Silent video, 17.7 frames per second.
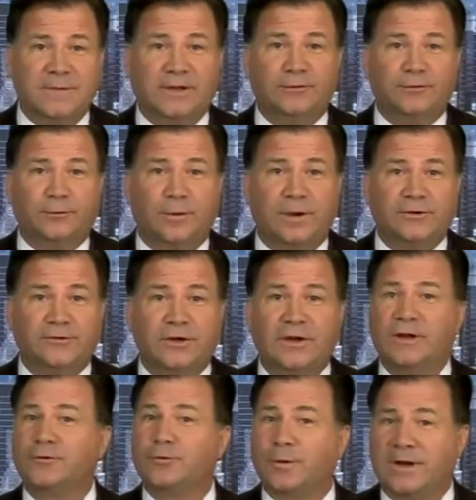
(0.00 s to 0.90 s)
administration,
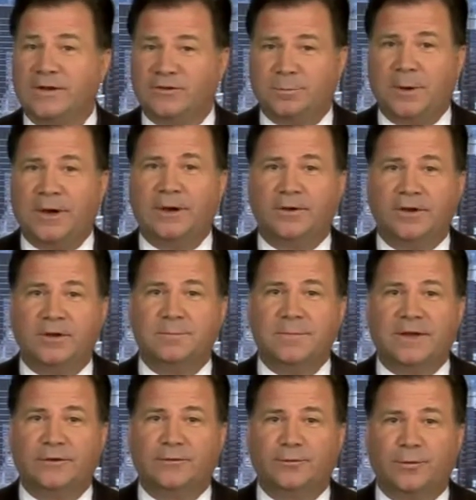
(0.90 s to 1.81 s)
a transparent
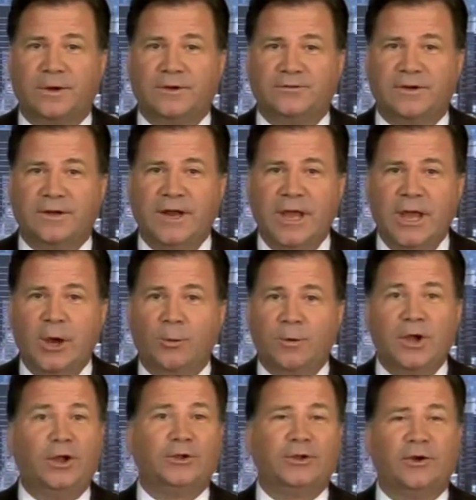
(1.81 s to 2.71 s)
administration.
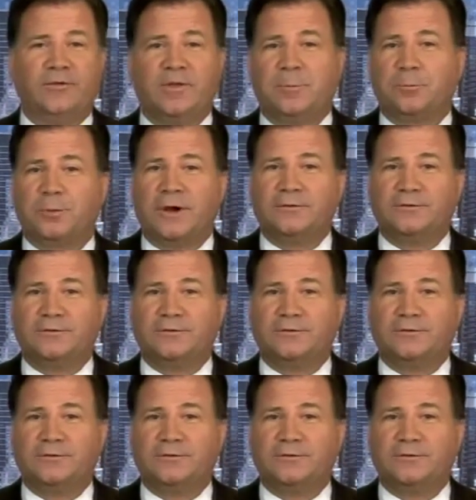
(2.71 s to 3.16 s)
We all know that